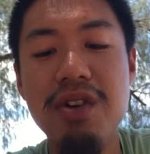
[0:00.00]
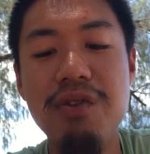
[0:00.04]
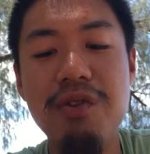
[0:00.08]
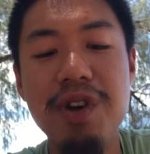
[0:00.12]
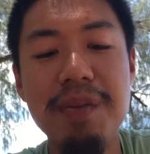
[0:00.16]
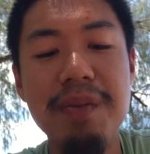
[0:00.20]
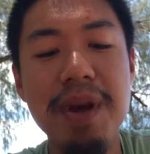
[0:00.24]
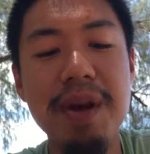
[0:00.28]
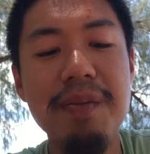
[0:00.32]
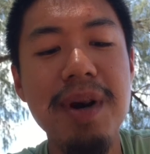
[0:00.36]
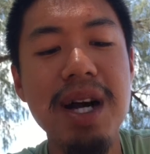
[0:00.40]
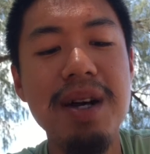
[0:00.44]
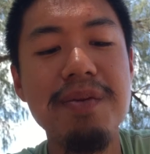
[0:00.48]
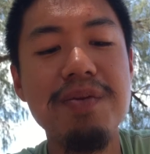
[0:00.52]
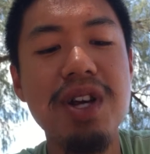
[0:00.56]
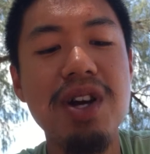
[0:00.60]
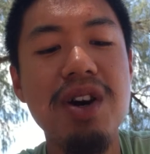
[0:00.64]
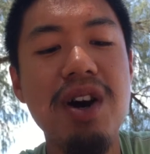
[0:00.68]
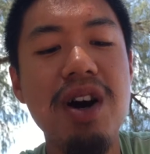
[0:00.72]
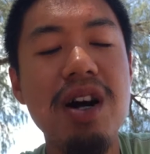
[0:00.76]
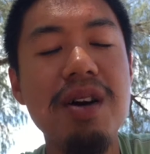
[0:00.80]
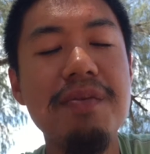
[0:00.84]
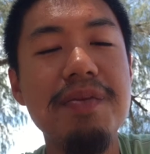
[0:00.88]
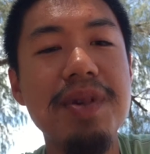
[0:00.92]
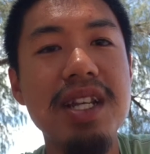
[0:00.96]
When my mom
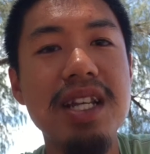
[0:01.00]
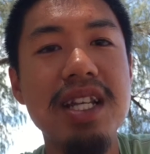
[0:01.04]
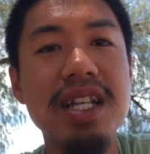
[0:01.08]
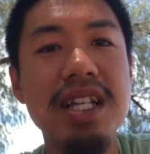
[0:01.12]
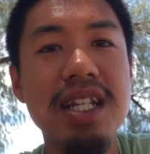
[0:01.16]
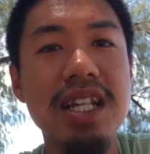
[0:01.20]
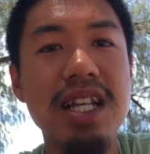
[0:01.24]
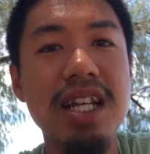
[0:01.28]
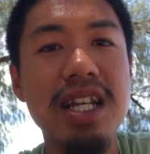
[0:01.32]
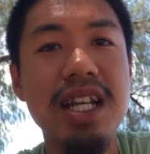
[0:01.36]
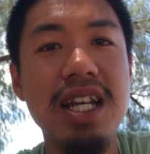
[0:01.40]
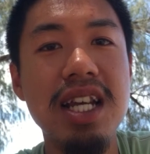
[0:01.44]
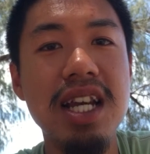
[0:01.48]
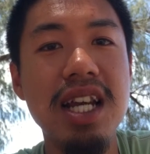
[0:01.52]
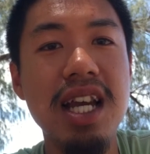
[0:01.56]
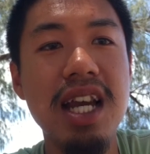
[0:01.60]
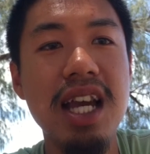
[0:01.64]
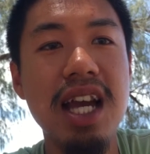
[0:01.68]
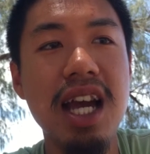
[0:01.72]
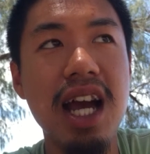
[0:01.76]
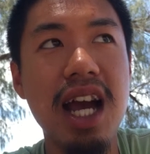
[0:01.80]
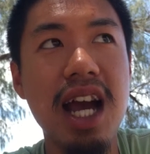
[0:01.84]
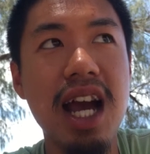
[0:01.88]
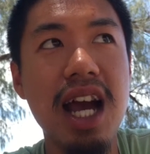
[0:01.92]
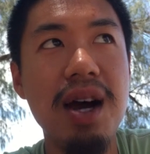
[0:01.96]
call me
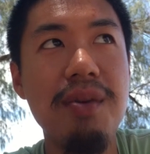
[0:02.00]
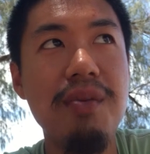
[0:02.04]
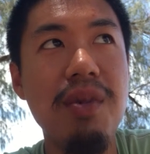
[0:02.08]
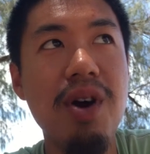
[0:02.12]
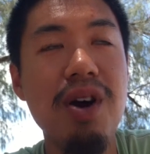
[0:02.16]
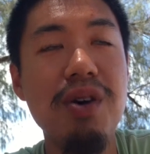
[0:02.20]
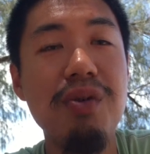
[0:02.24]
I'm